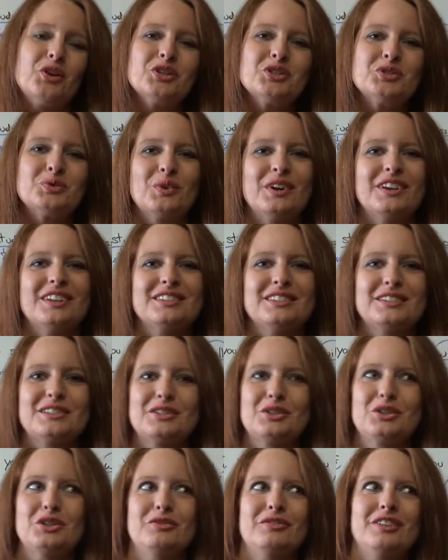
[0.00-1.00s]
first one is a
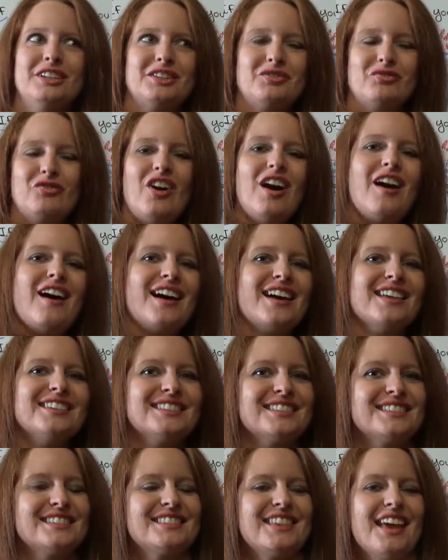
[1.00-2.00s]
sort of an
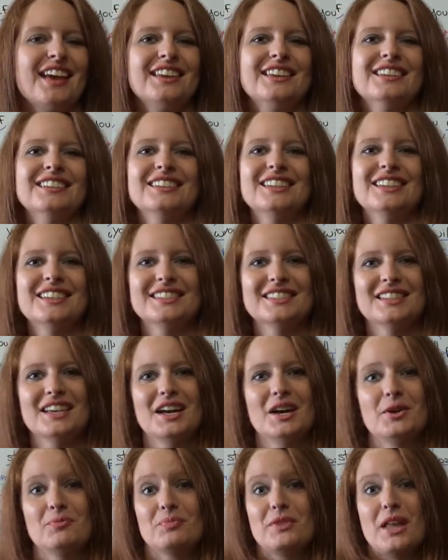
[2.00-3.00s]
advice, the second is
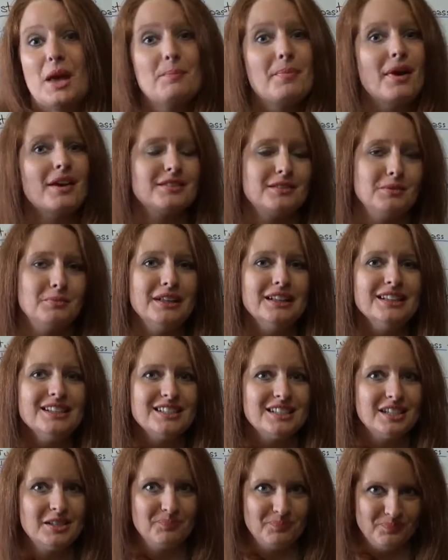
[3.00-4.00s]
a
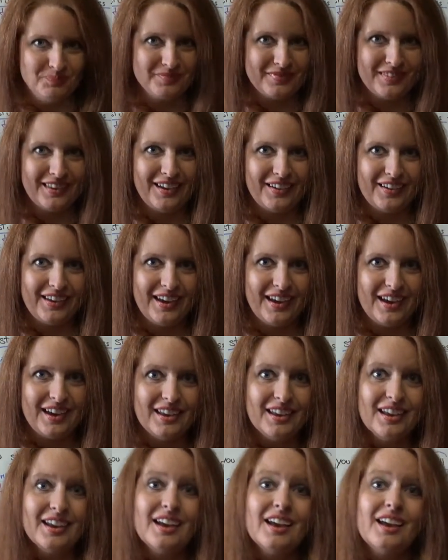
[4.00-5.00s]
possibility,
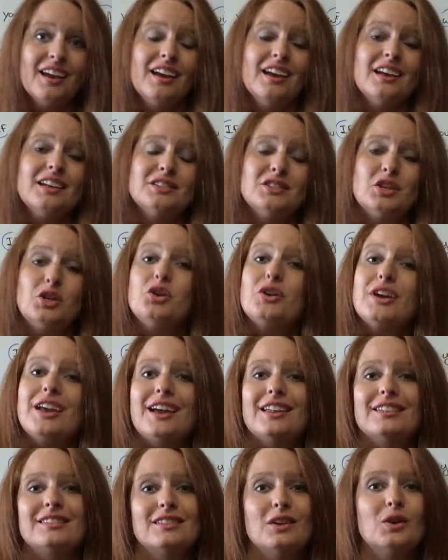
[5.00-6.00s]
okay? So you
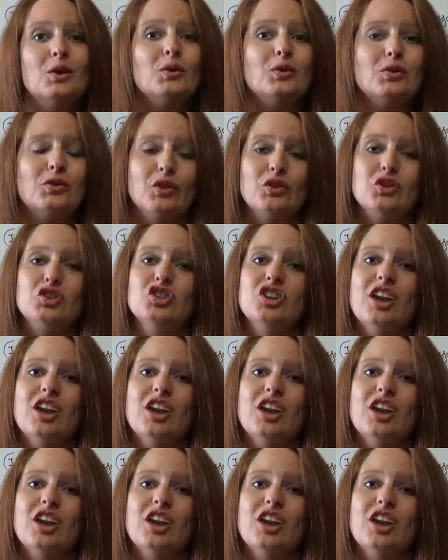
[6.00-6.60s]
can also